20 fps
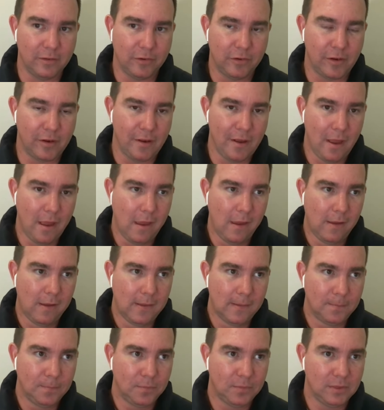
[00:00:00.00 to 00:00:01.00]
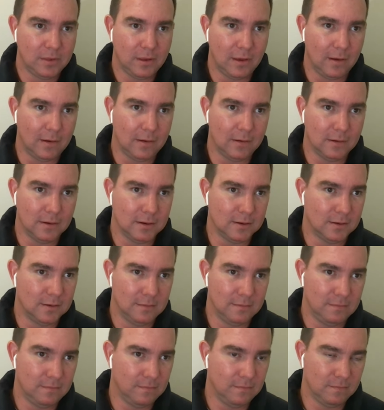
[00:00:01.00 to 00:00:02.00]
So
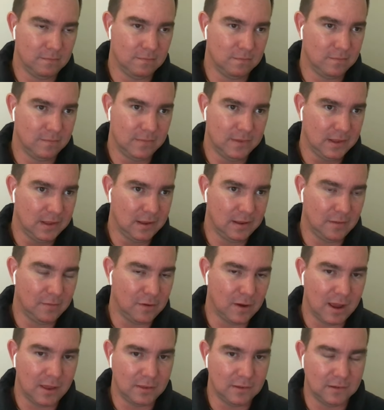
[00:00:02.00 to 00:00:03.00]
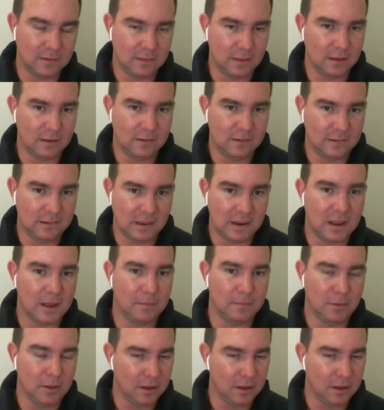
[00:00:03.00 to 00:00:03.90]
if I had this thing set up,